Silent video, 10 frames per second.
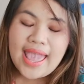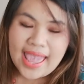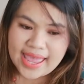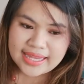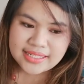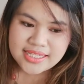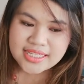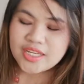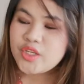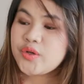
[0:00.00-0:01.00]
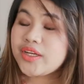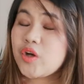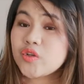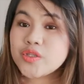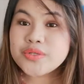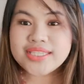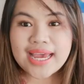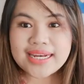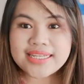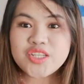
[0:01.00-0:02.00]
And you can also
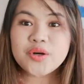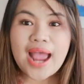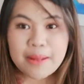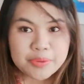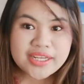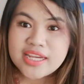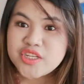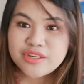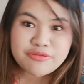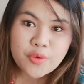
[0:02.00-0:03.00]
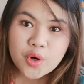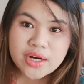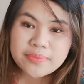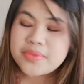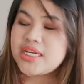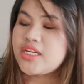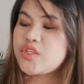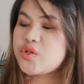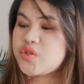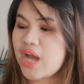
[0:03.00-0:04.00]
send your application form
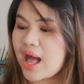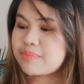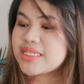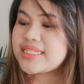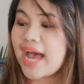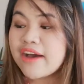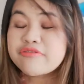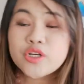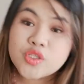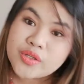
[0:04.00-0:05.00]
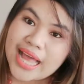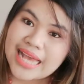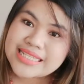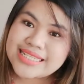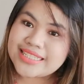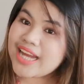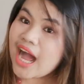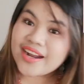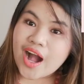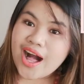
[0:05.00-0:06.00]
to
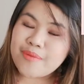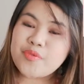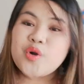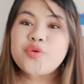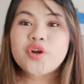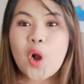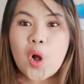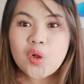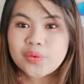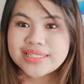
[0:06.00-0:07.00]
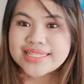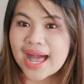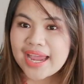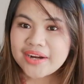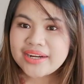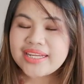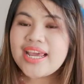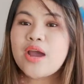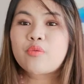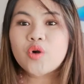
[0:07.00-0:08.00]
jobs.virtualassing.com. We are always
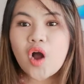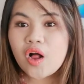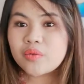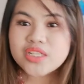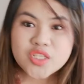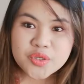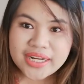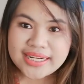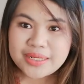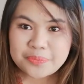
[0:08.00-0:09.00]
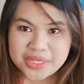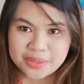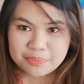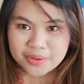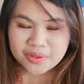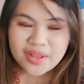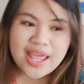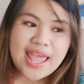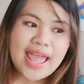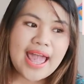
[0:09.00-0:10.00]
hiring. We're always training people.
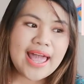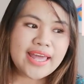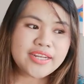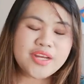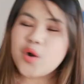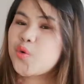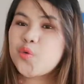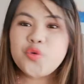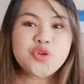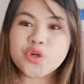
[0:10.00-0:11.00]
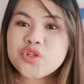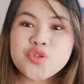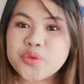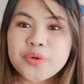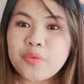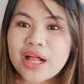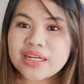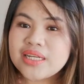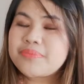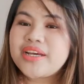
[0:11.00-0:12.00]
And you're super
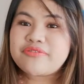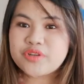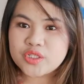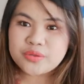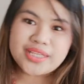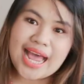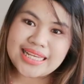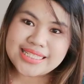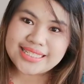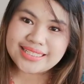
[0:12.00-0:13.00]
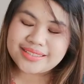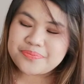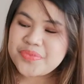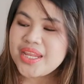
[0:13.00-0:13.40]
welcome at Virtualassing.